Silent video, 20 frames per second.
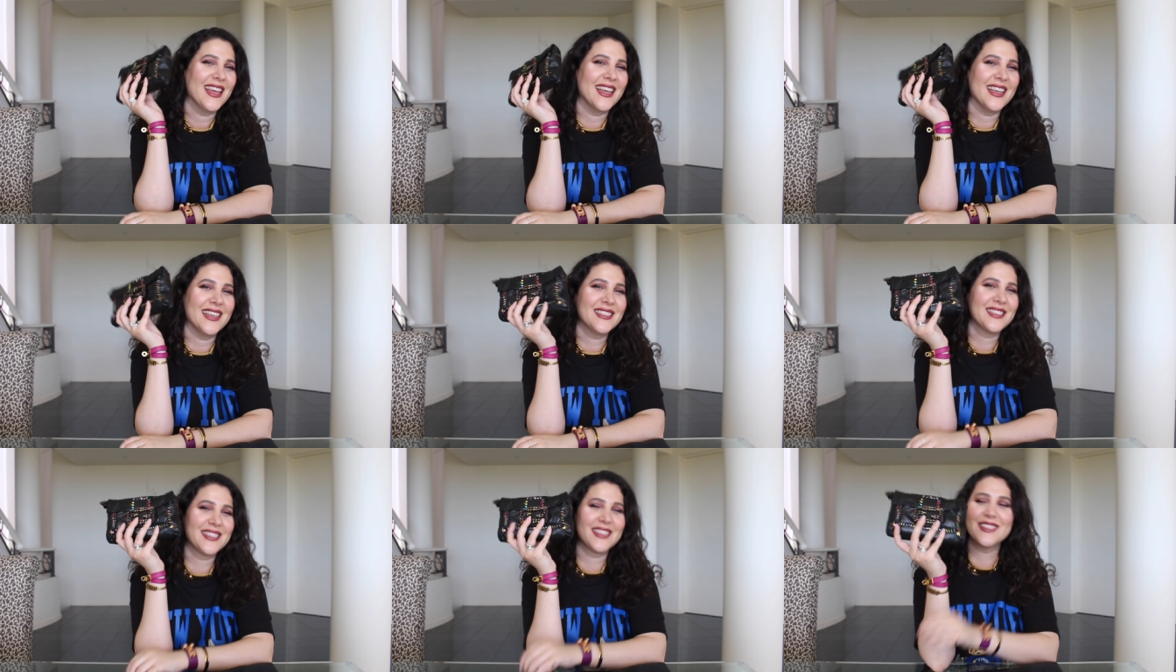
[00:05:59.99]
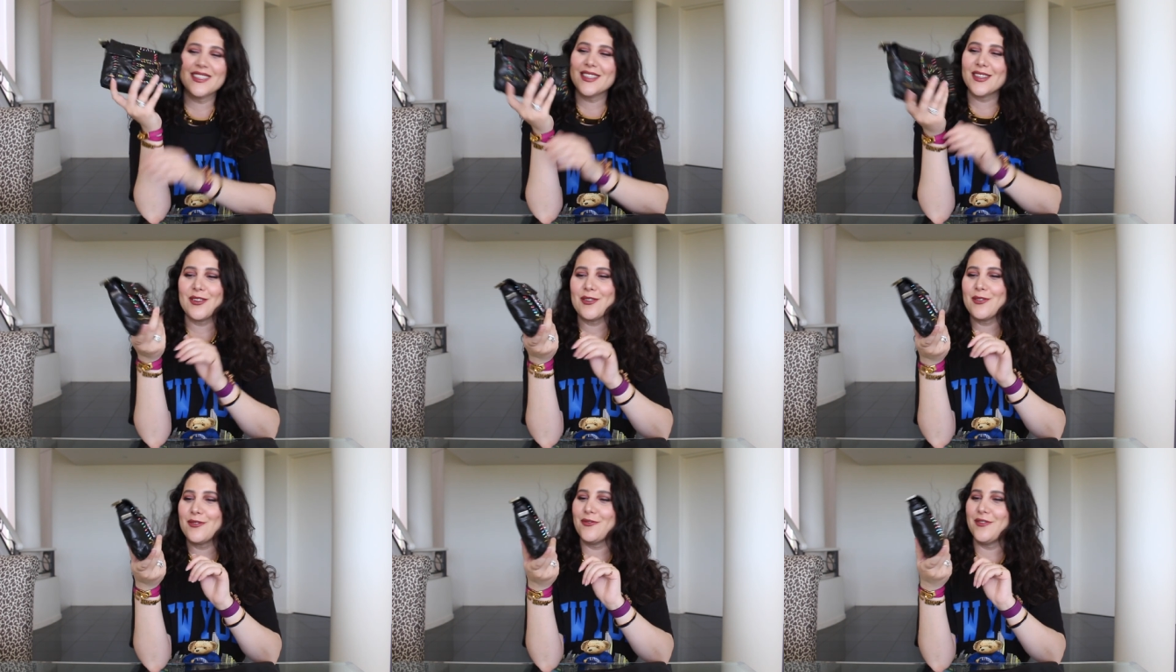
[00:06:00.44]
Is this
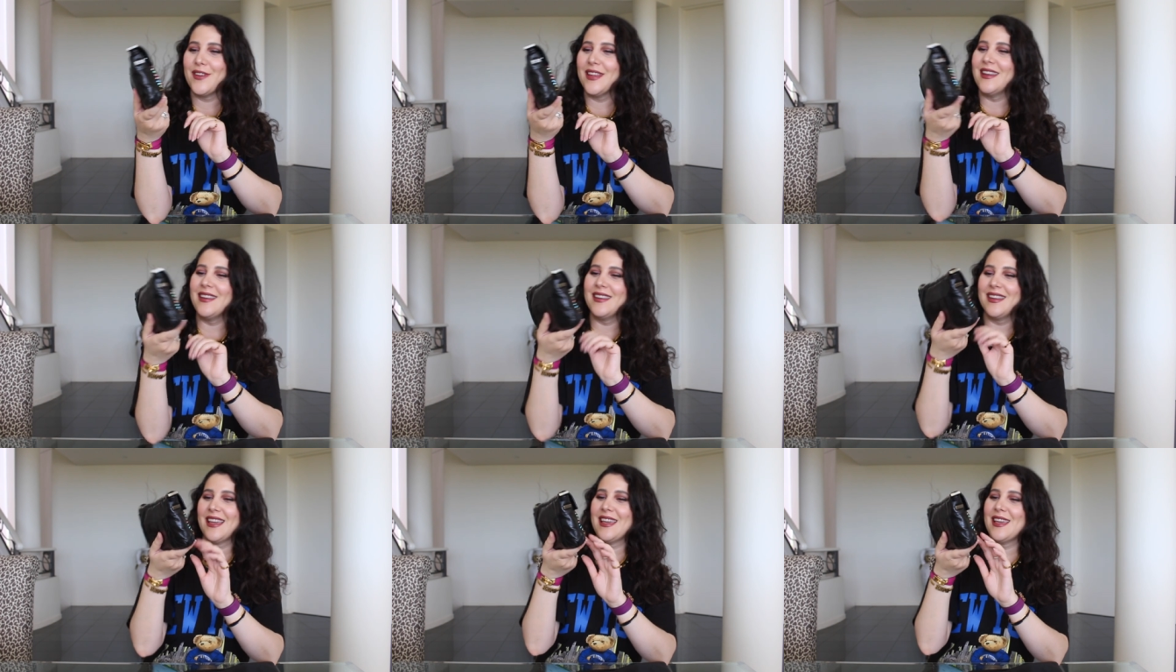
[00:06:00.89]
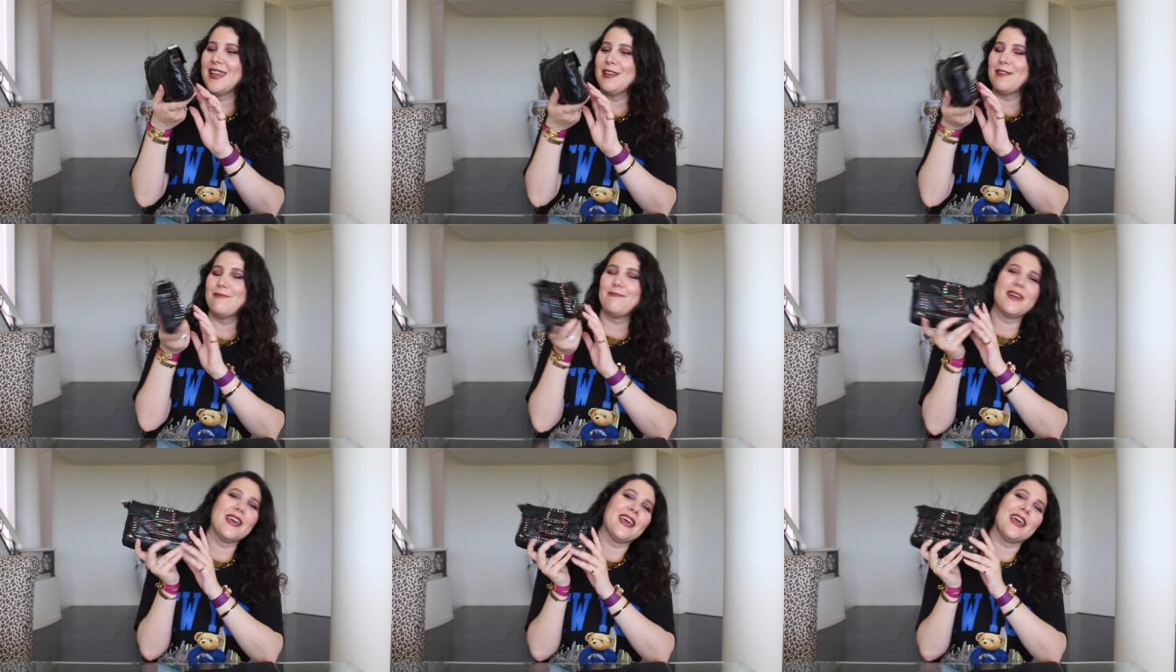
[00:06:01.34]
little
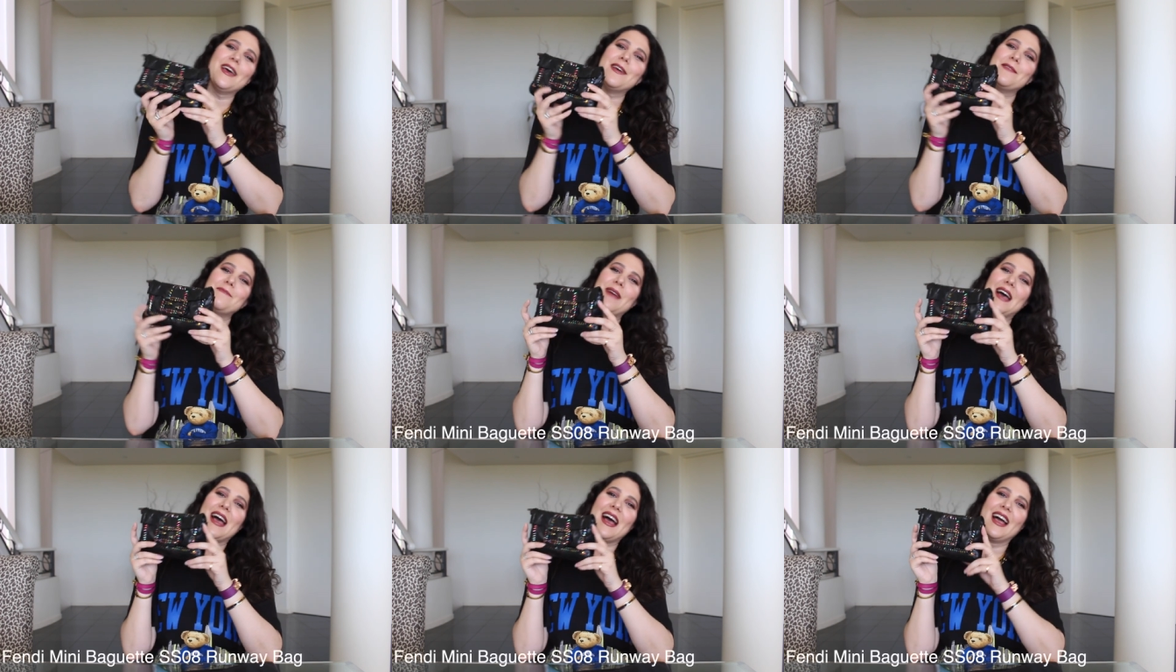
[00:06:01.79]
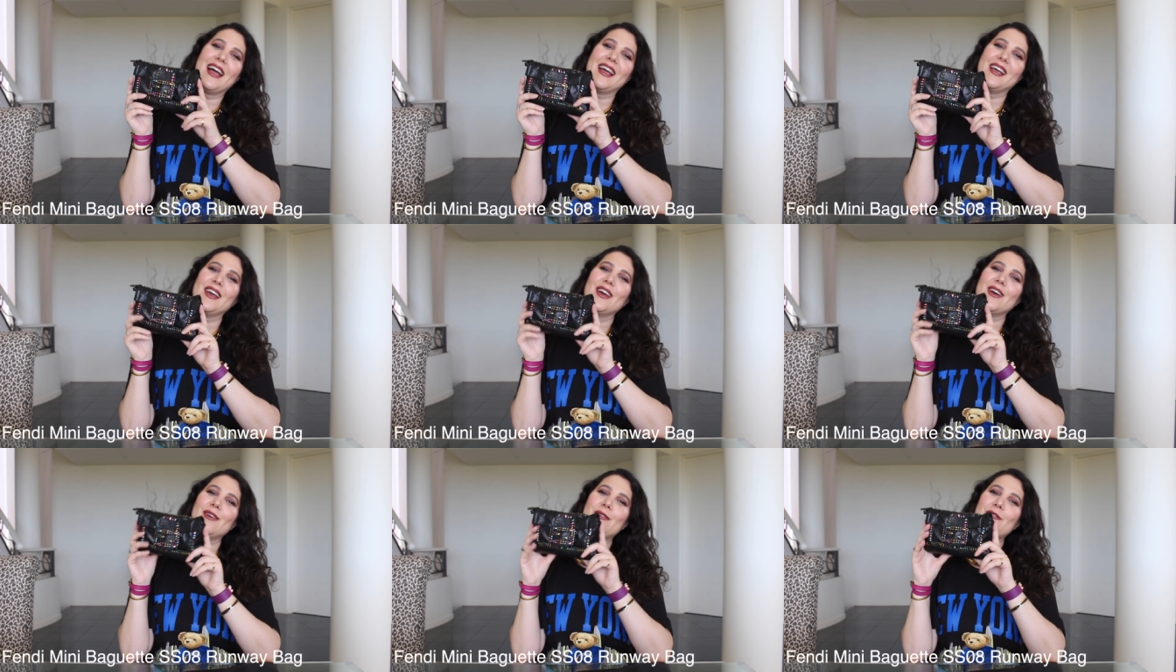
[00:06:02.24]
Fendi baguette bag